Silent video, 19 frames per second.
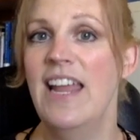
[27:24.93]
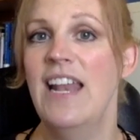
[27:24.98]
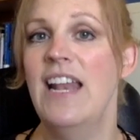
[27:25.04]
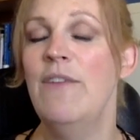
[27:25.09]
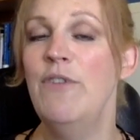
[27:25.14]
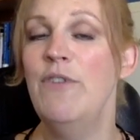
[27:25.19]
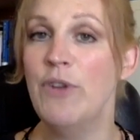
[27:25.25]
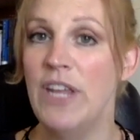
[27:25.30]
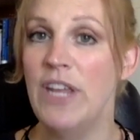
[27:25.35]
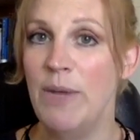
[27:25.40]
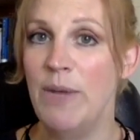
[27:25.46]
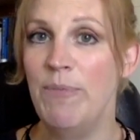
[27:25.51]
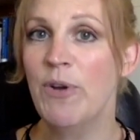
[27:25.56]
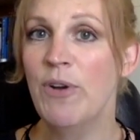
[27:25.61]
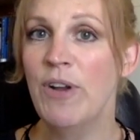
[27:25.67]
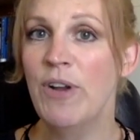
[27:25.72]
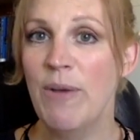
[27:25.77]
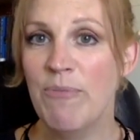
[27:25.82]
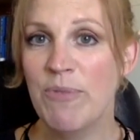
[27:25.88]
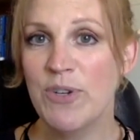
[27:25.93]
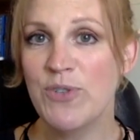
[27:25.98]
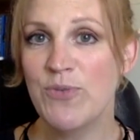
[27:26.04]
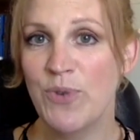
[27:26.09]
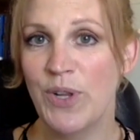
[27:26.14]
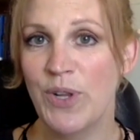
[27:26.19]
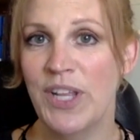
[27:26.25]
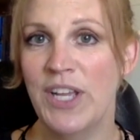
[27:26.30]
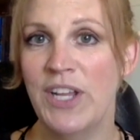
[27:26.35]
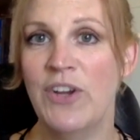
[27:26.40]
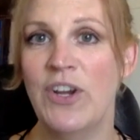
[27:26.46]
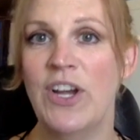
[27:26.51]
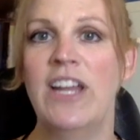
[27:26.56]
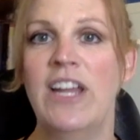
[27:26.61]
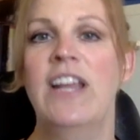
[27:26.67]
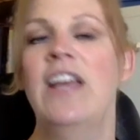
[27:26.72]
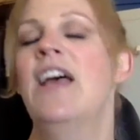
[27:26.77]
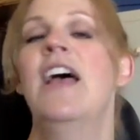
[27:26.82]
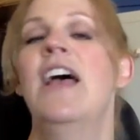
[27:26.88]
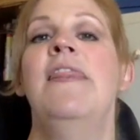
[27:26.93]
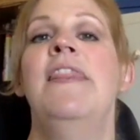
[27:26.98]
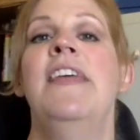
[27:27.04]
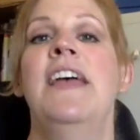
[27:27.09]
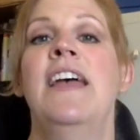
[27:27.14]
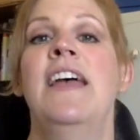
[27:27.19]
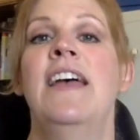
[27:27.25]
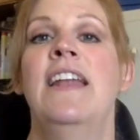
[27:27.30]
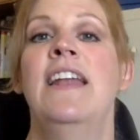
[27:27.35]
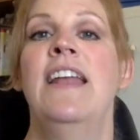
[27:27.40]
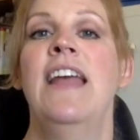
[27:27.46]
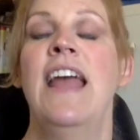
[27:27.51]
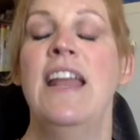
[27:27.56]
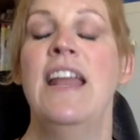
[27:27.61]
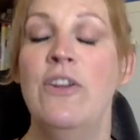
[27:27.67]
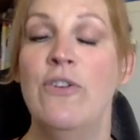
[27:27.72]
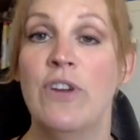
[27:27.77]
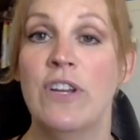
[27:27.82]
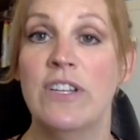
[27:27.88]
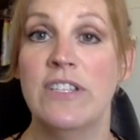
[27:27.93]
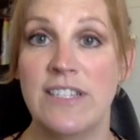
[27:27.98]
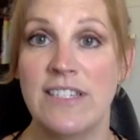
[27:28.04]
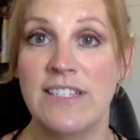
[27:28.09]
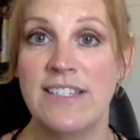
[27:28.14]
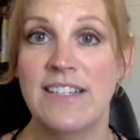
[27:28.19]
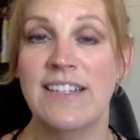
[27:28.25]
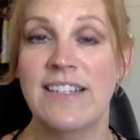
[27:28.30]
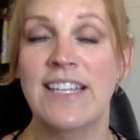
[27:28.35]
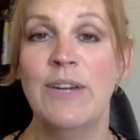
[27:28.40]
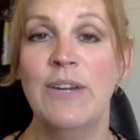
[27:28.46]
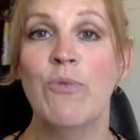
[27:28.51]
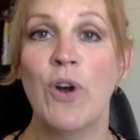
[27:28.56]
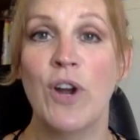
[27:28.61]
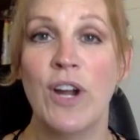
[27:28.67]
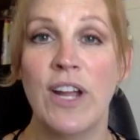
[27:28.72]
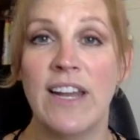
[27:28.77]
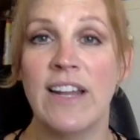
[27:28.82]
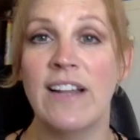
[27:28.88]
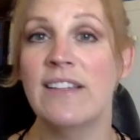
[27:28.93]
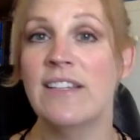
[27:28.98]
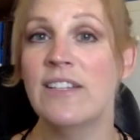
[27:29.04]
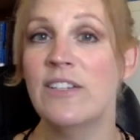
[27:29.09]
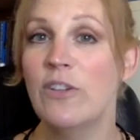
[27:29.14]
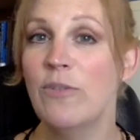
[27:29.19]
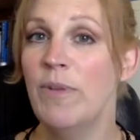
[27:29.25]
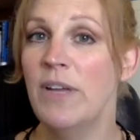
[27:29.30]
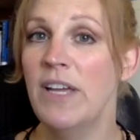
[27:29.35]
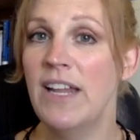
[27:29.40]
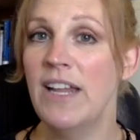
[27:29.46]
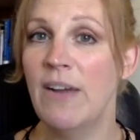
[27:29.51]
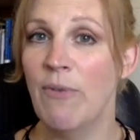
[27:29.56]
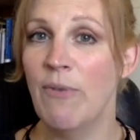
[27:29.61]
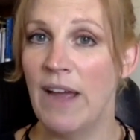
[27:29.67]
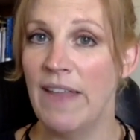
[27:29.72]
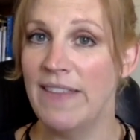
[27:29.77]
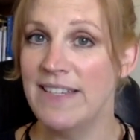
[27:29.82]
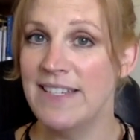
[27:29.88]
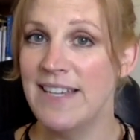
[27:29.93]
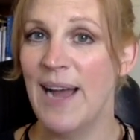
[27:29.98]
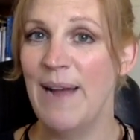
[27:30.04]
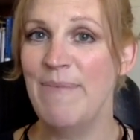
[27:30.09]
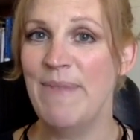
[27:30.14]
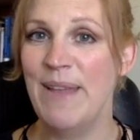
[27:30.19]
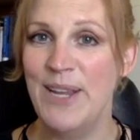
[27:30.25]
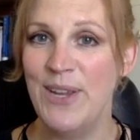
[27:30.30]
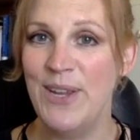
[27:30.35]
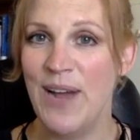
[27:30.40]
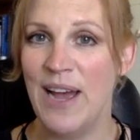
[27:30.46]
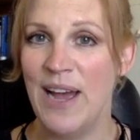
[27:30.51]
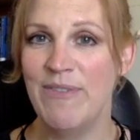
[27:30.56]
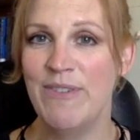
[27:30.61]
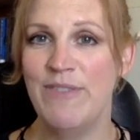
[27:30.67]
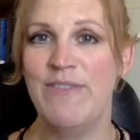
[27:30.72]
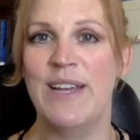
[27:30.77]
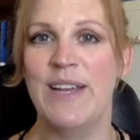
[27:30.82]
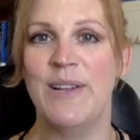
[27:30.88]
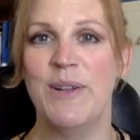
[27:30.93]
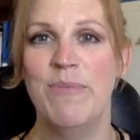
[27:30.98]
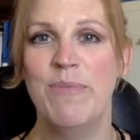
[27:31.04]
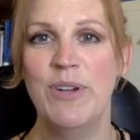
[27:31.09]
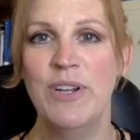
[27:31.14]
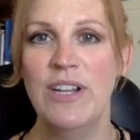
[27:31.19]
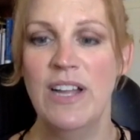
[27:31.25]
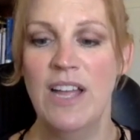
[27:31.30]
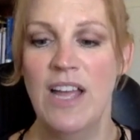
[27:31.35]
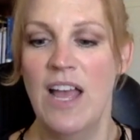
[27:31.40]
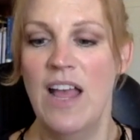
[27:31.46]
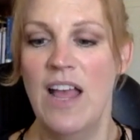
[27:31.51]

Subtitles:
And if you keep your numbers really good, then, and you consistently work it a little bit around the time that you have available,